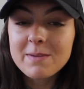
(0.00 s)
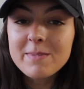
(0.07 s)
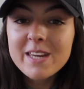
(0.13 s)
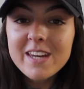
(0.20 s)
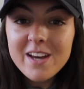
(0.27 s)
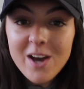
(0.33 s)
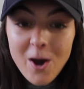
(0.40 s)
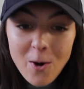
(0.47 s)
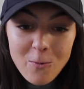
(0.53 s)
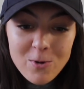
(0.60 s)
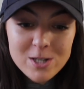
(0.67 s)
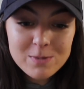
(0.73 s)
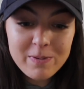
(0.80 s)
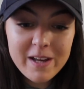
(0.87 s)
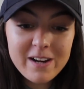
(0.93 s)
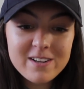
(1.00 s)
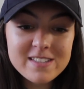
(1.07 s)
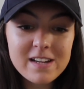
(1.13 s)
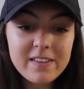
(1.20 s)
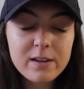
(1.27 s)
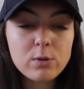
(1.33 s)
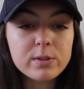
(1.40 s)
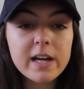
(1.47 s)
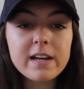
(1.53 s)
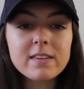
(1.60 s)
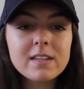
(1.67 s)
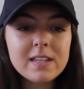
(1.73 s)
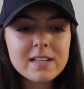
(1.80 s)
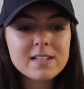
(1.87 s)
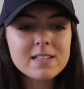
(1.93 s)
I mean, which player is now like, okay,
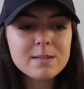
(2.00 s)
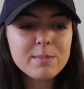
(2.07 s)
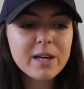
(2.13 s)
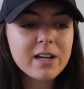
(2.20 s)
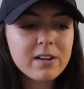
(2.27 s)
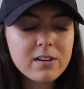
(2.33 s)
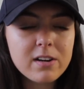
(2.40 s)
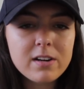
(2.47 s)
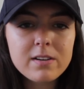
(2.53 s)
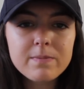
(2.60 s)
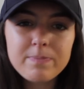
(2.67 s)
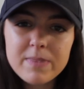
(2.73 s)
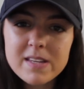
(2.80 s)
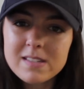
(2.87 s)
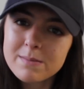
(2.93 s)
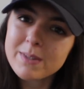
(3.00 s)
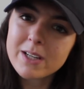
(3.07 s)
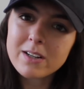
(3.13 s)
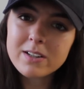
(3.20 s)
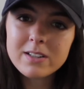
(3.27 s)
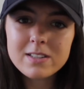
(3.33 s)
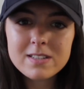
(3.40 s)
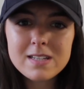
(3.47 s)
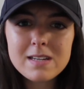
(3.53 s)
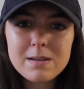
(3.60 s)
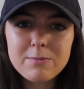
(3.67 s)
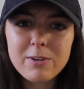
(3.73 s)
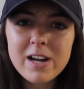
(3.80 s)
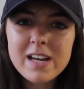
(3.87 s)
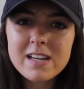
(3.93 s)
the Knicks seem like a good, they seem like a good
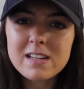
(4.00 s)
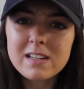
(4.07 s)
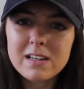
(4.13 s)
team, right?